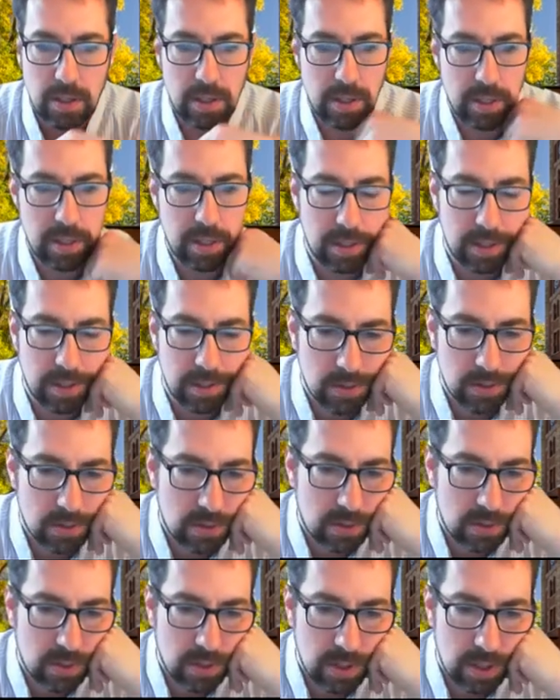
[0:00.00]

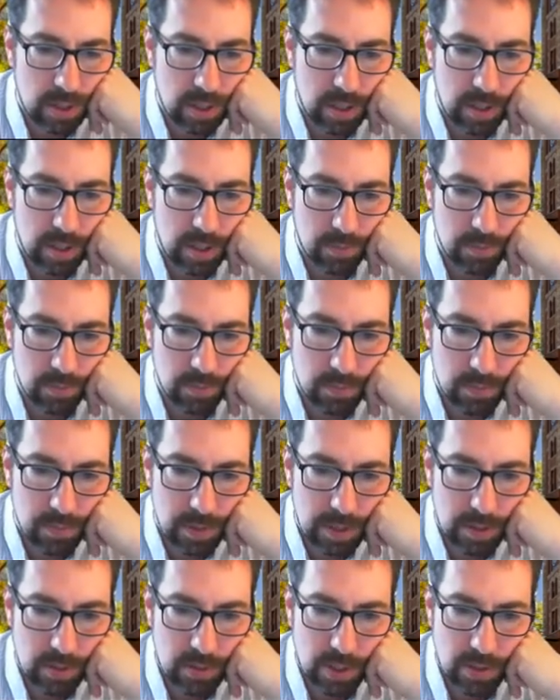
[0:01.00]
is
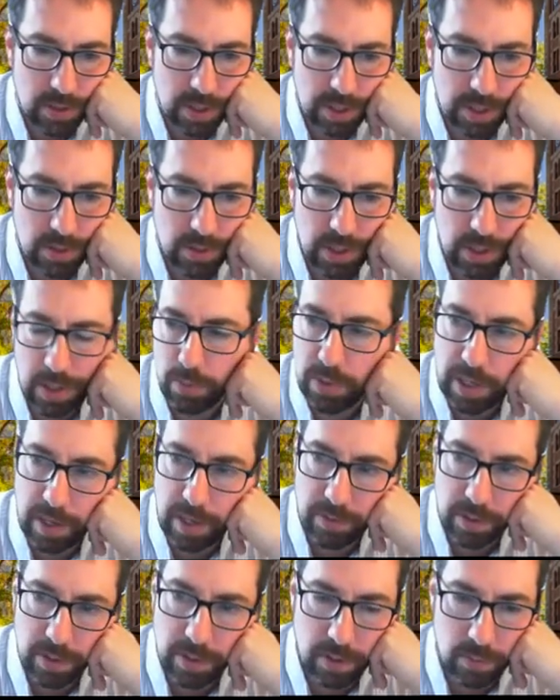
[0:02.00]
just like you said. We
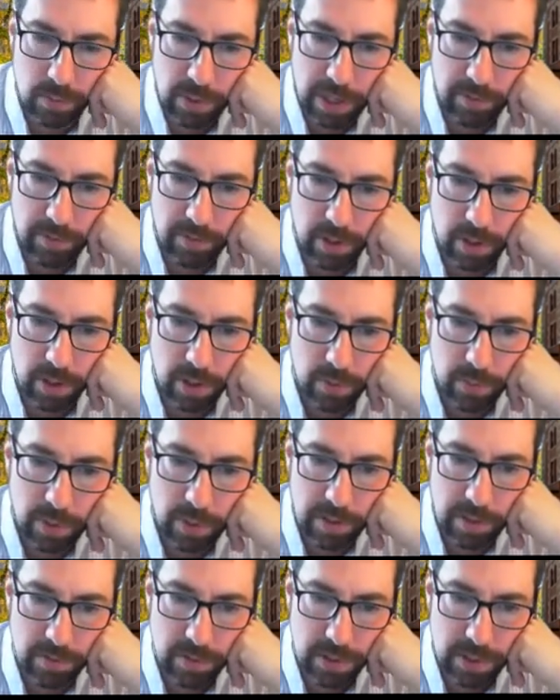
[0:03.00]
have an R, we
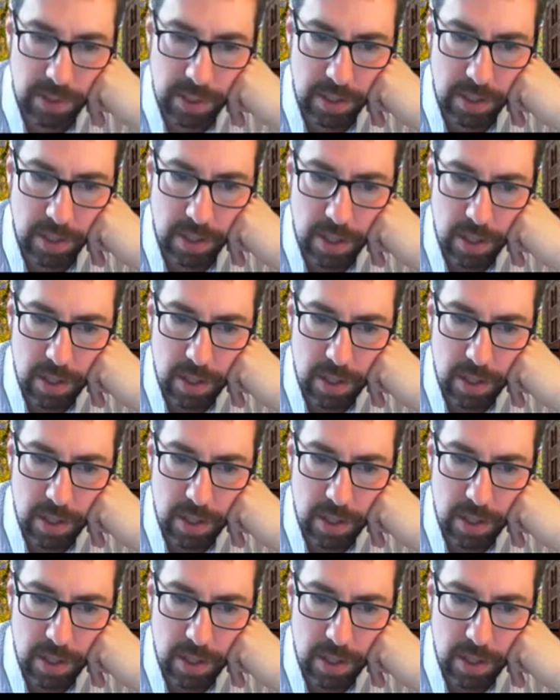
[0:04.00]
have a C.